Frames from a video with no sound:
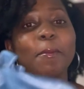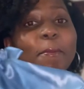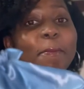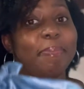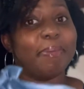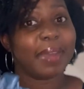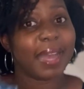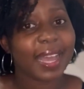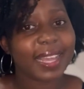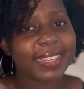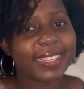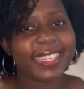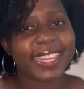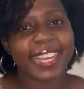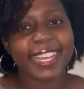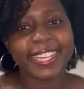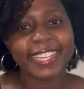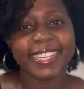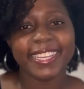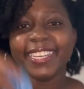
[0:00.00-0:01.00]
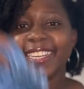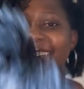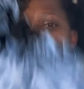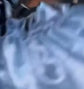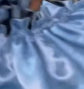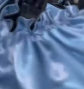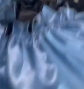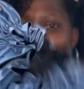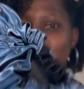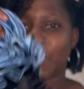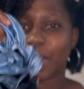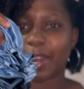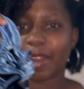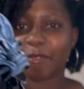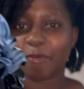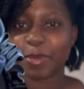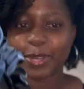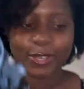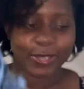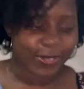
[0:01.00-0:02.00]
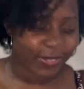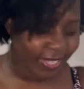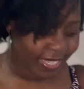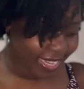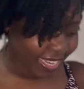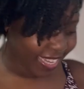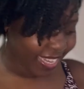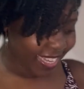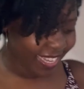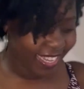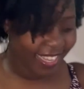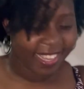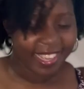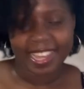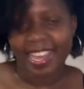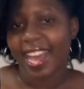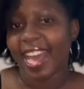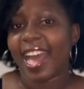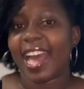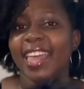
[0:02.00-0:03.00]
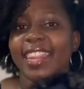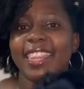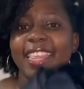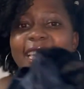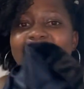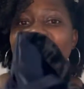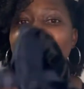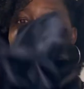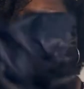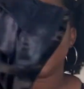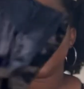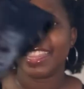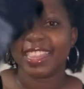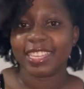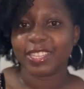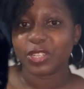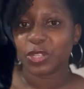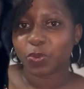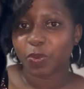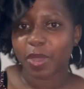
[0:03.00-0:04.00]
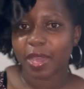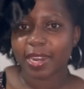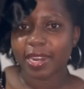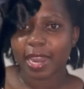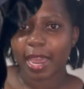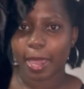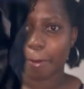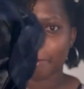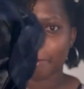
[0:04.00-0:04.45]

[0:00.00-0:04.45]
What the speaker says: But this is one I've been using. And then this one I